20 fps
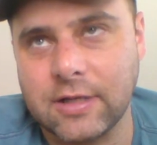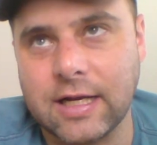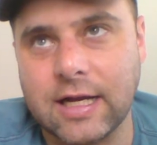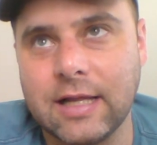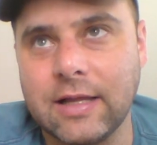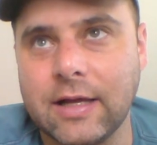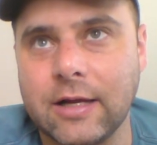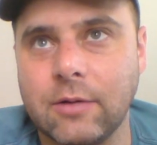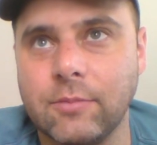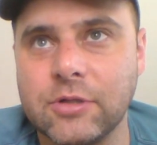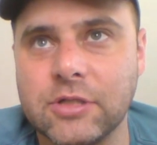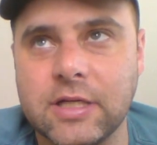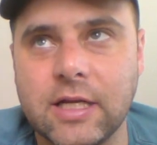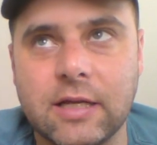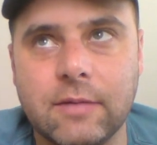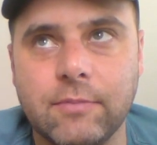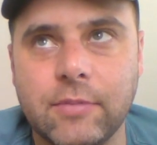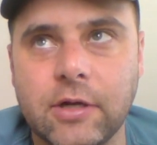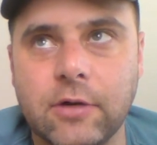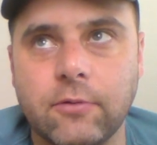Like, I like almost
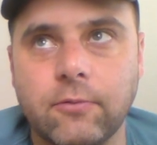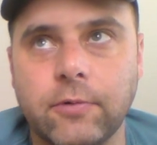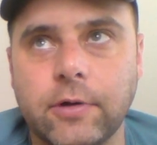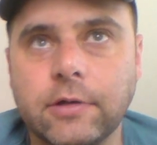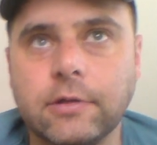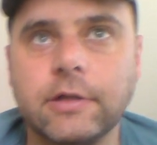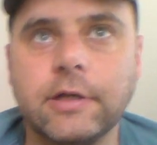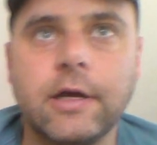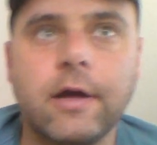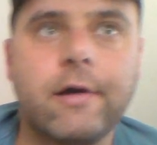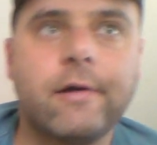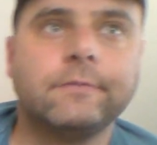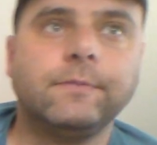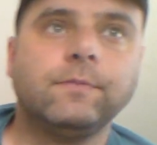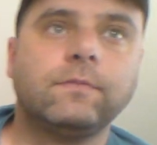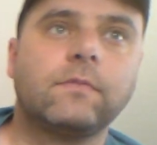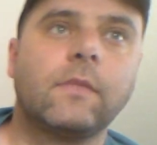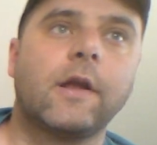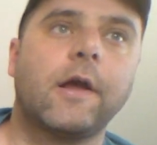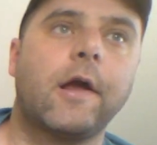any beer, really.
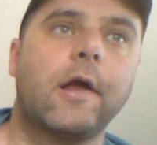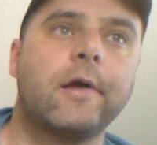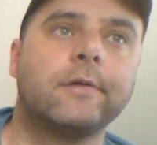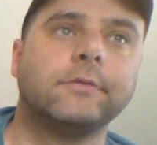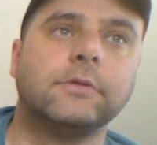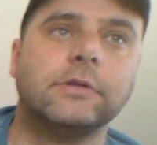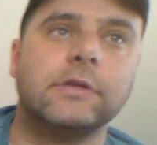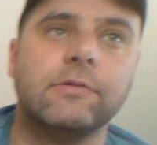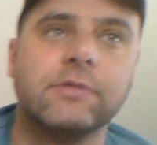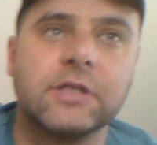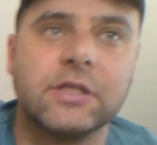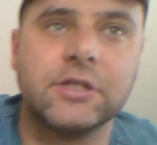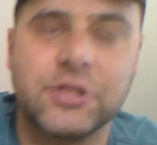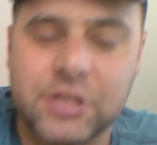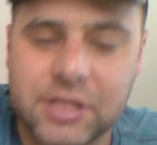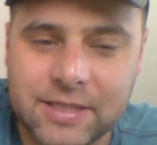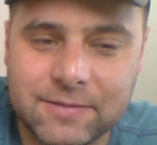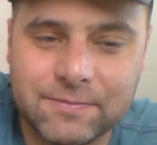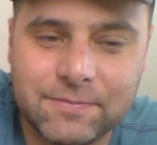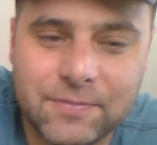There was a
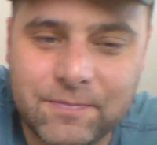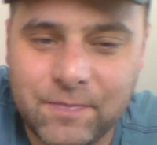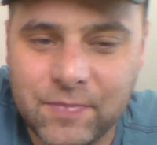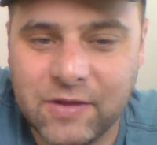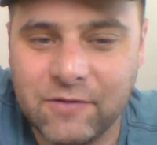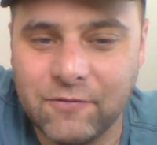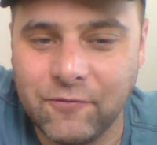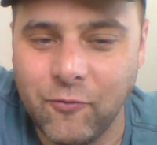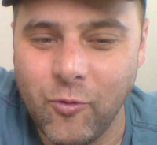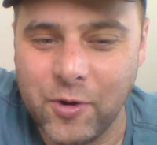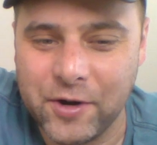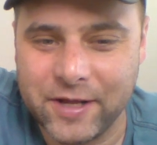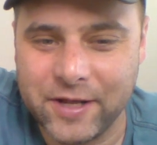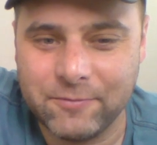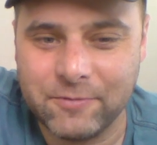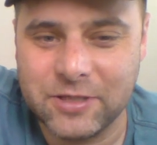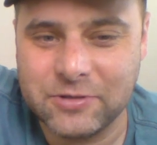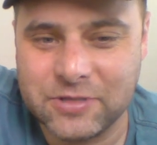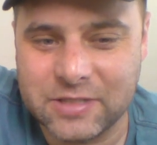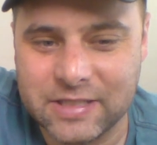cheap forty
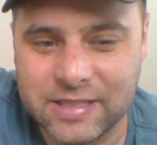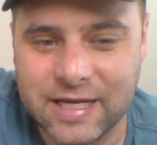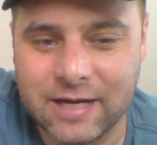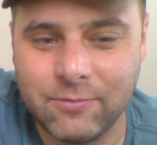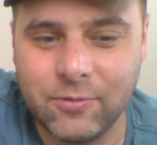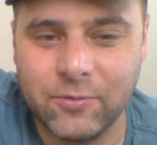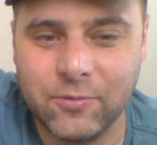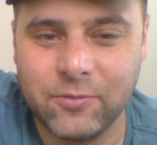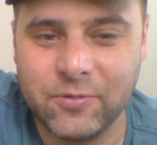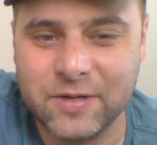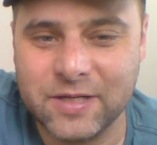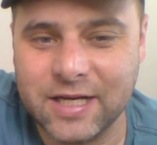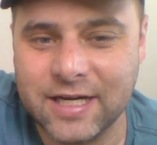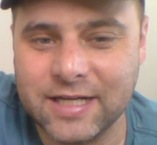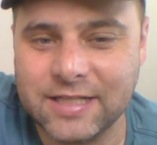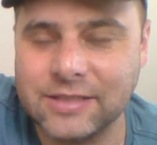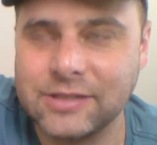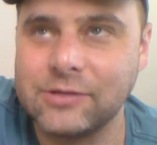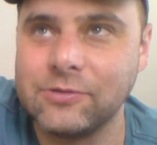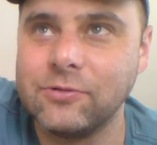we used to get when we were in
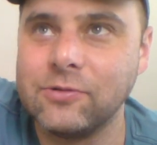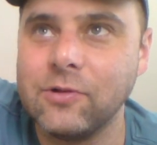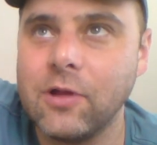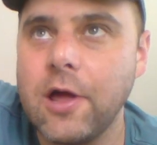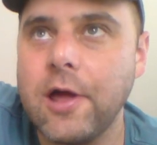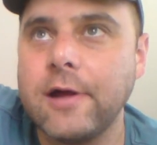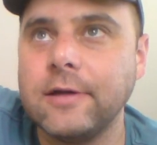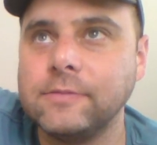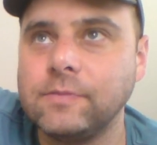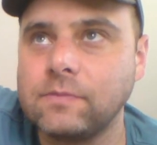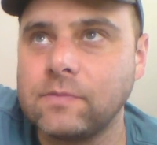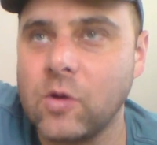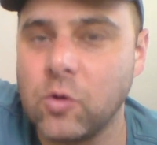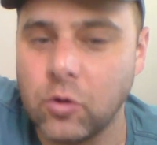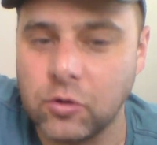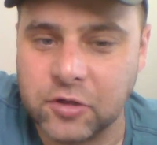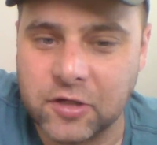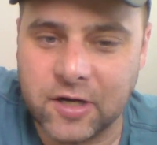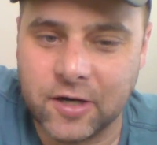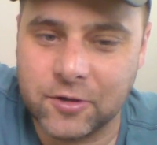high school
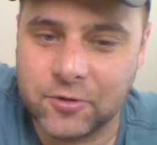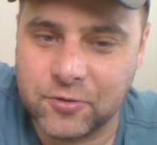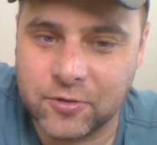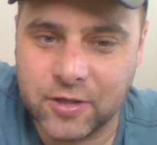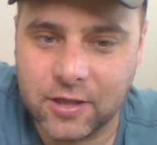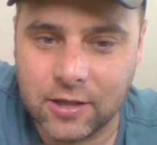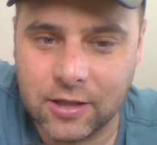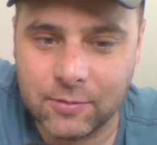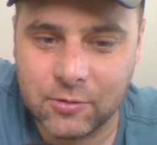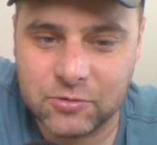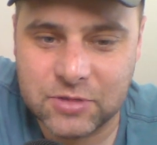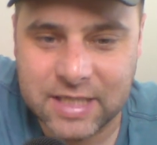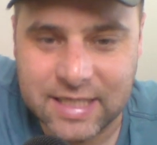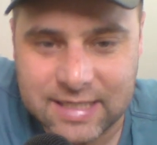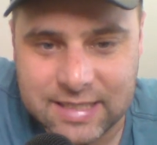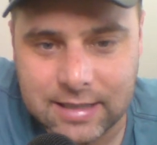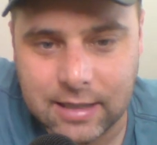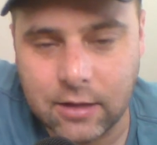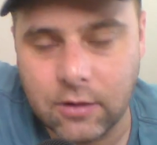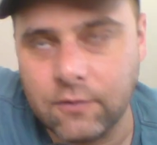called Country Club. It was like
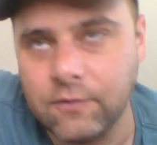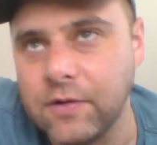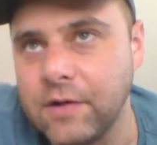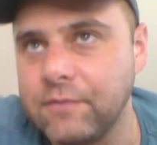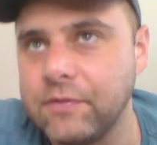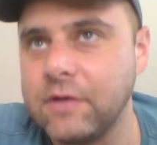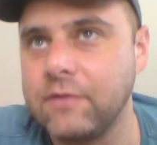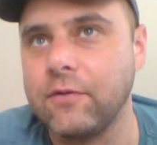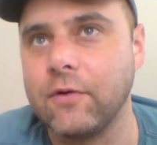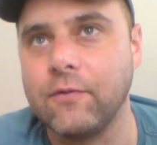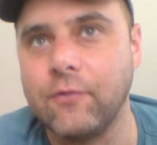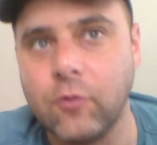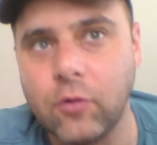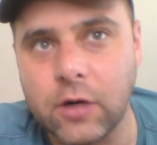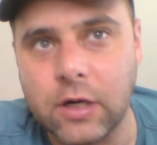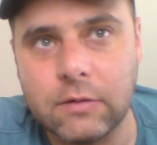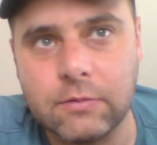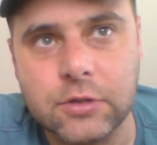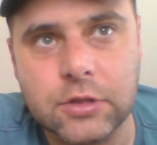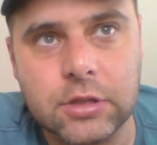a dollar fifty for
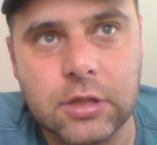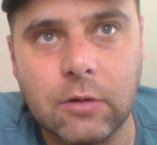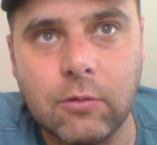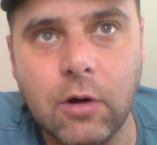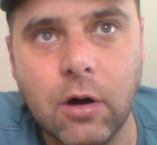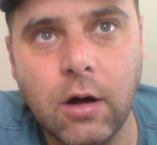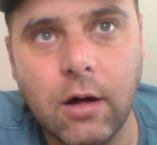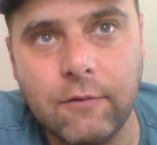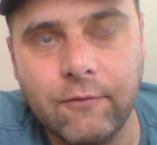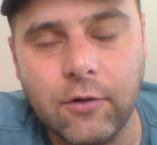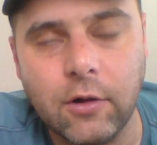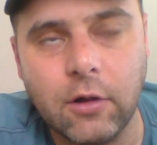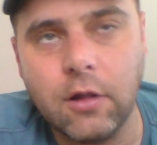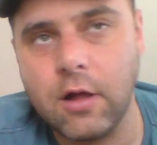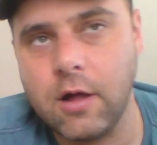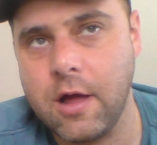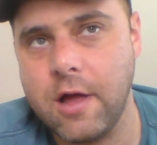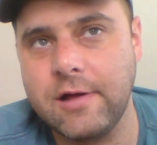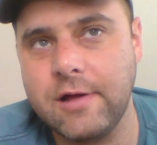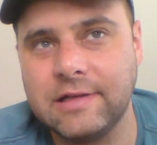forty. It was so awful.
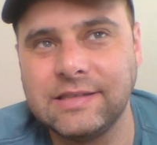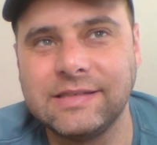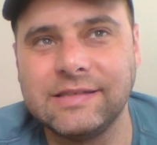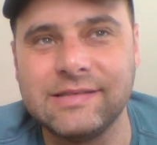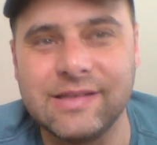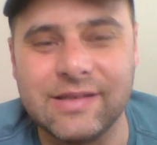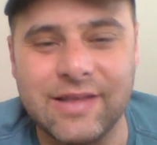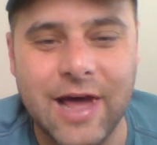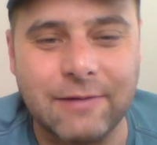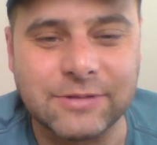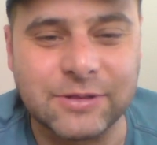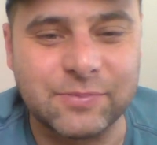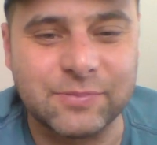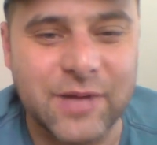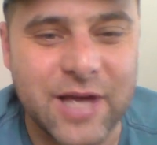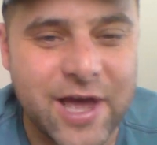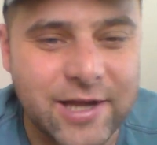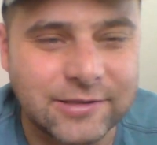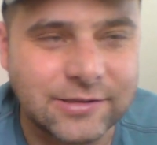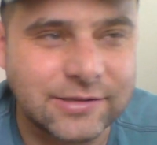That was
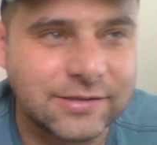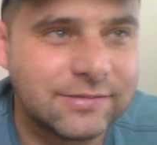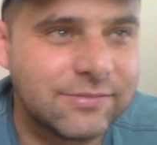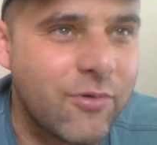bad.